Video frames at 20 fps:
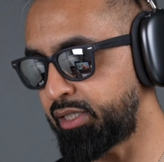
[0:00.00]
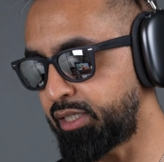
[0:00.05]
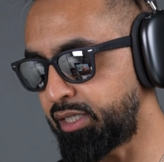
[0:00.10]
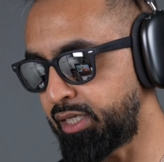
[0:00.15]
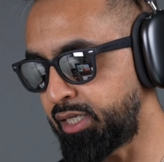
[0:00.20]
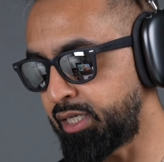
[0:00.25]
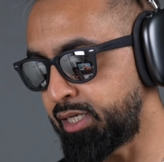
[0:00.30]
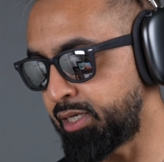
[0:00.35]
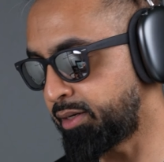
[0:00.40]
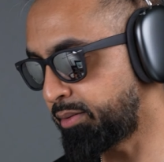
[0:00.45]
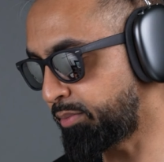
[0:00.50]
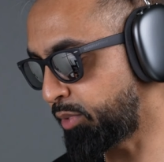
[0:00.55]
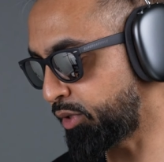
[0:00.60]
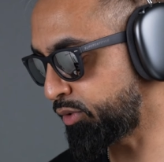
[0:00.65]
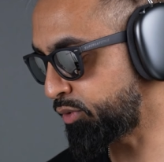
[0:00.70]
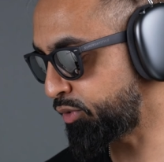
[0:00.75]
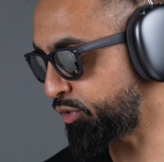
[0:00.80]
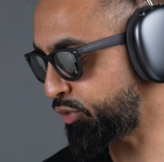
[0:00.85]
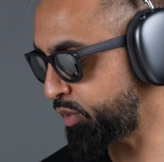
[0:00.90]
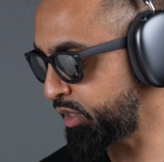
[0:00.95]
the
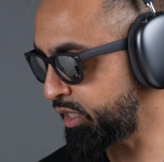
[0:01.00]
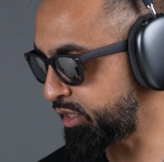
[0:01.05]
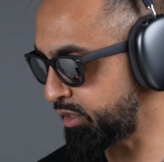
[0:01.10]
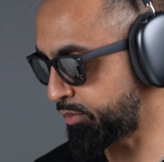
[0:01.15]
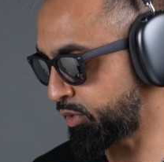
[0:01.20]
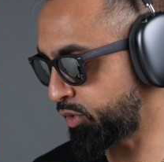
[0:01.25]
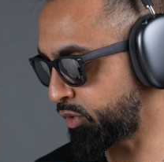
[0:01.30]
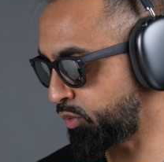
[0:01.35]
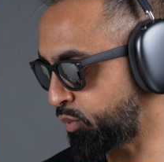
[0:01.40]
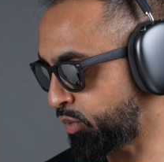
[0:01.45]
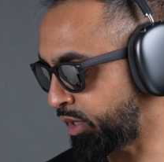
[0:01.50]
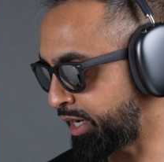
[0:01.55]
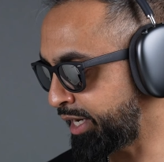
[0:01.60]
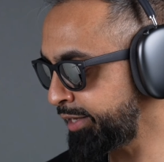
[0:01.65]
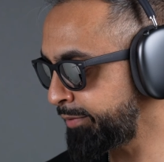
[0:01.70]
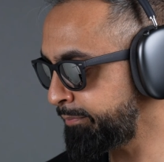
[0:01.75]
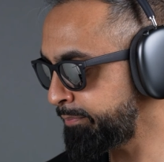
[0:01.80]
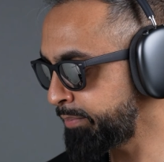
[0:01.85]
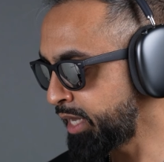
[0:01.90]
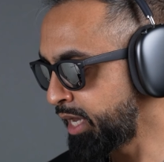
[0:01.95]
Model 3 and the Model
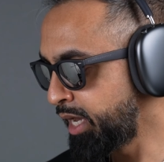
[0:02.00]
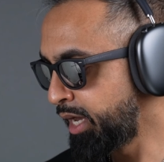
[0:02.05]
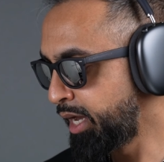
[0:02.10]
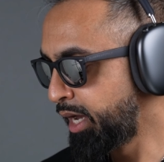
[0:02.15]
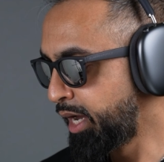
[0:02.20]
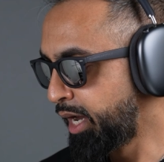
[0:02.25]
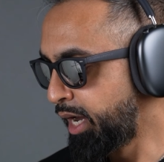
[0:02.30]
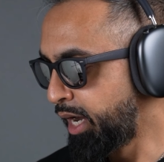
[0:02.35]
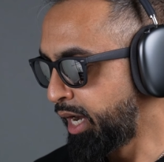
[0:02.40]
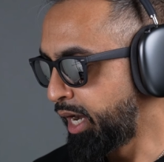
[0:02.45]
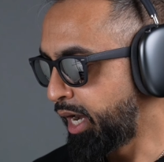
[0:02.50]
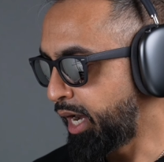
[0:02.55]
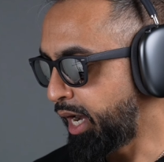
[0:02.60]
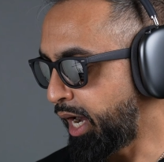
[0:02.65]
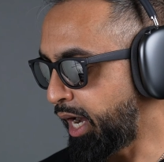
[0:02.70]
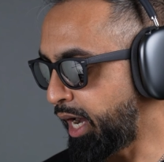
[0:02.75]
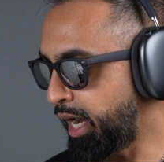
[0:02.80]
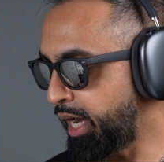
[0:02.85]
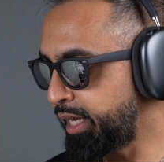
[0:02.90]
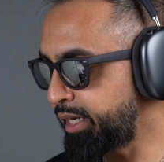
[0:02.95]
Y.
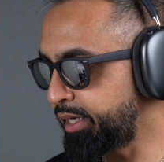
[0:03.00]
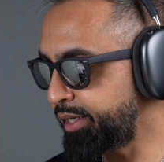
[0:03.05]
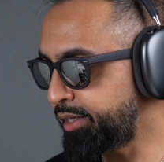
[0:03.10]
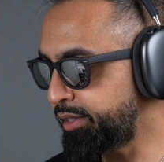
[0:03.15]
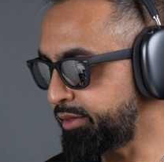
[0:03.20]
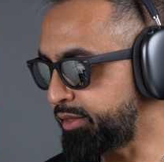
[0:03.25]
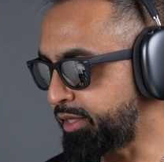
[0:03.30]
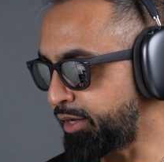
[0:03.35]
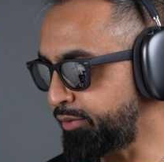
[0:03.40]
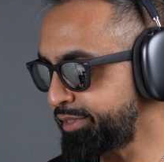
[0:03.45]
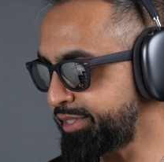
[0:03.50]
And there